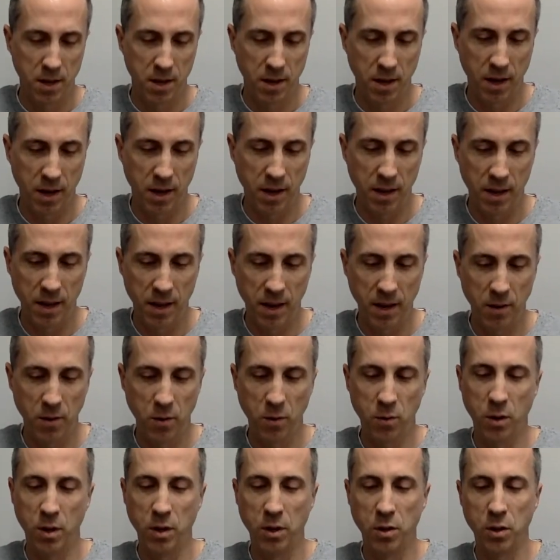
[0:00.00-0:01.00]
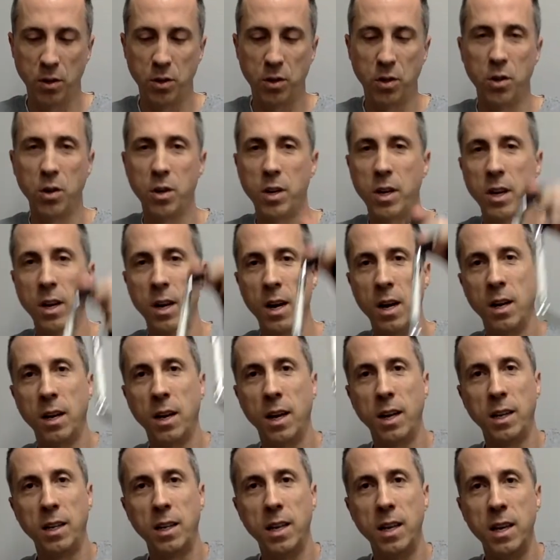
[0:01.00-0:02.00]
and then you can just hook it on
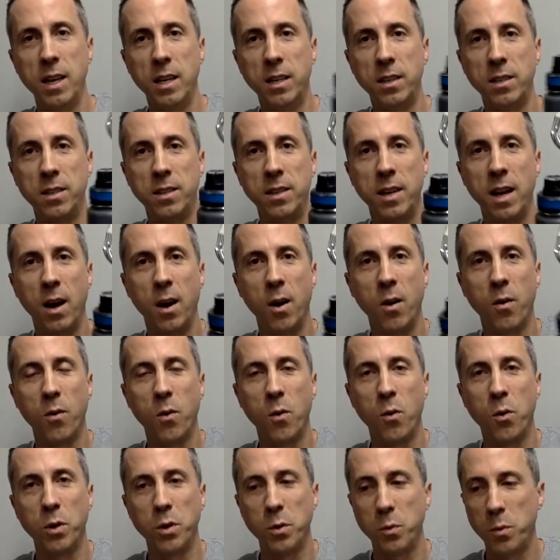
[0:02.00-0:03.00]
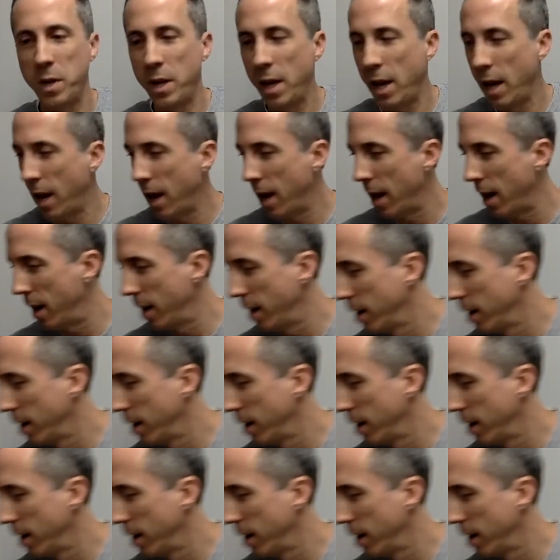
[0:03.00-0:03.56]
like this. Now, of course, we had